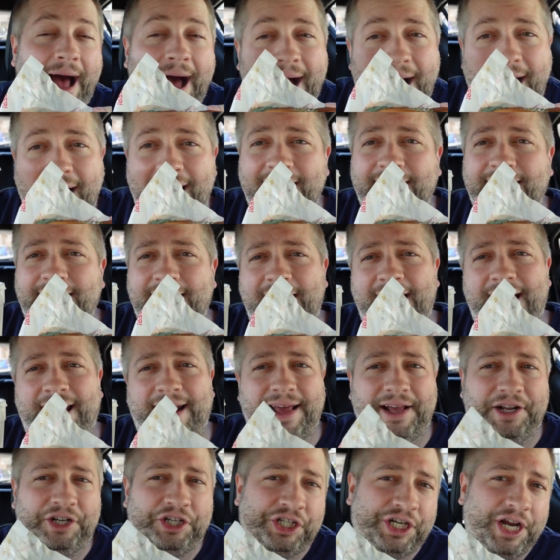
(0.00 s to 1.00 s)
I got
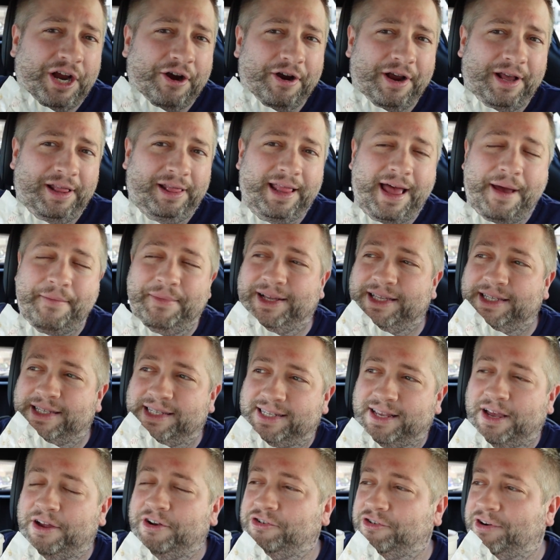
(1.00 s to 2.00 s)
a cherry lemon
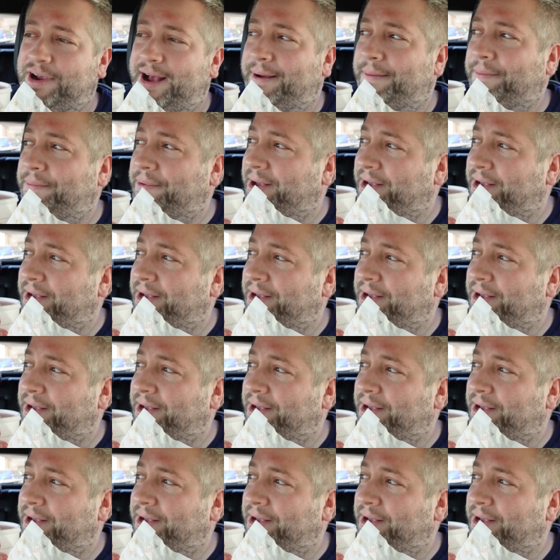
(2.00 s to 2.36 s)
sundrop.